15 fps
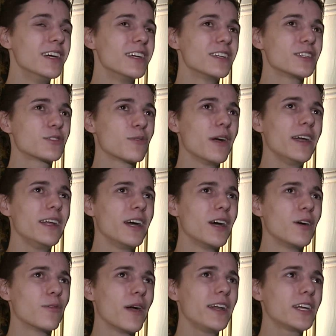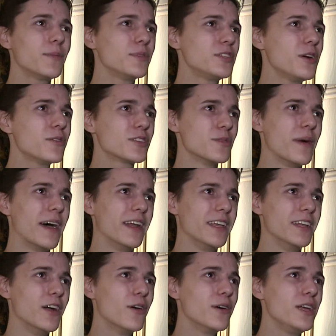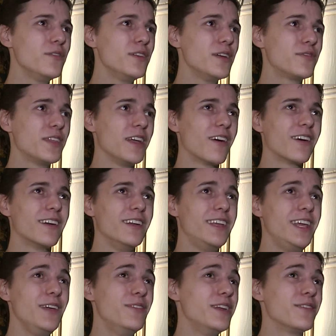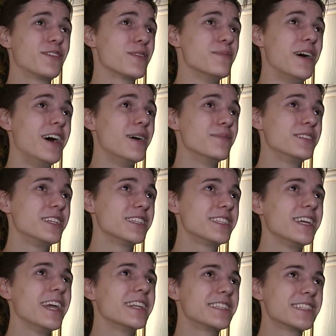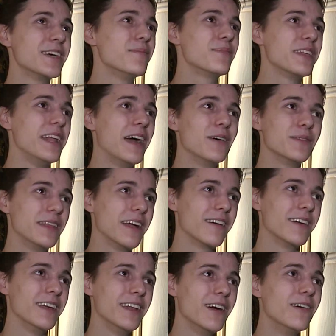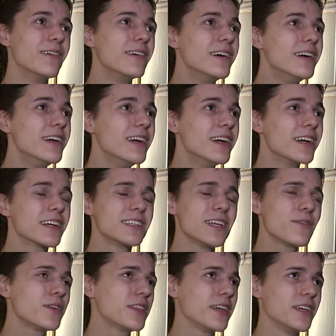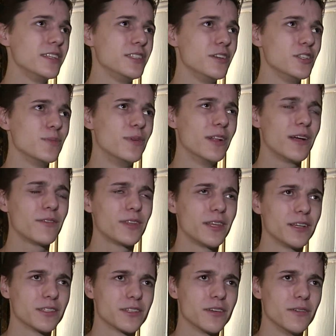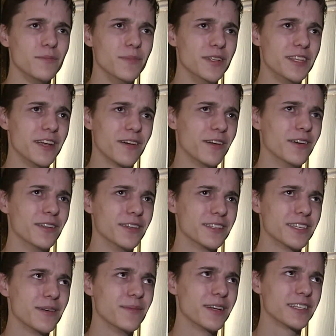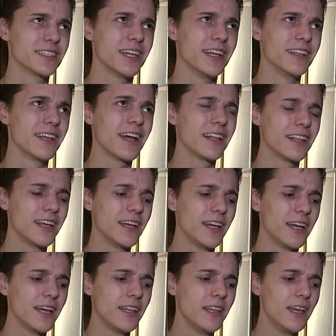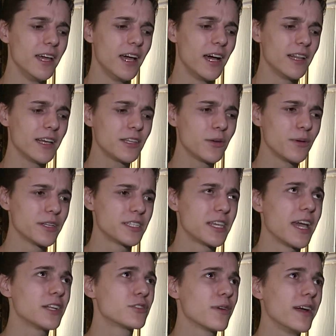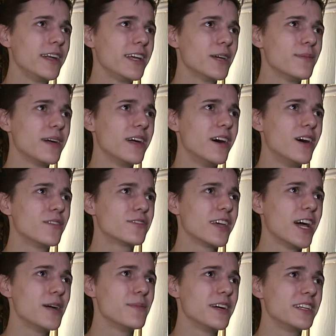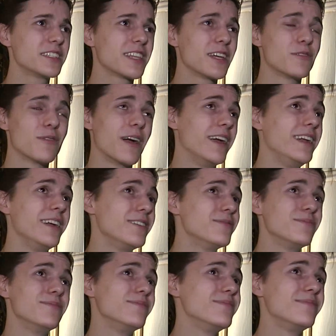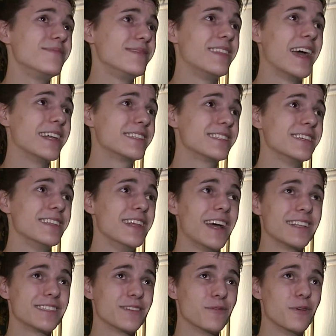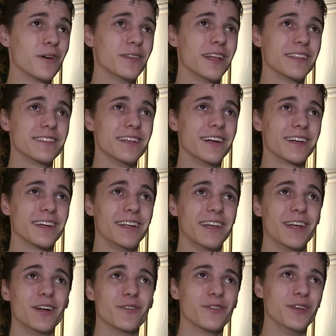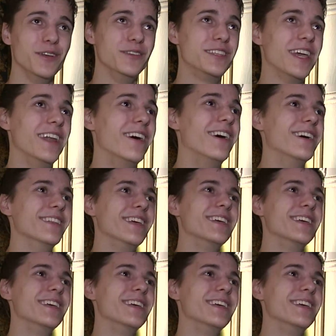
just write a couple jokes about it, even if they're bombs, just to get something out there, because everything is usable, everything's good material to some extent. I like doing sketch writing in my off time. I just like writing. That's a word that's not going to get overused at all in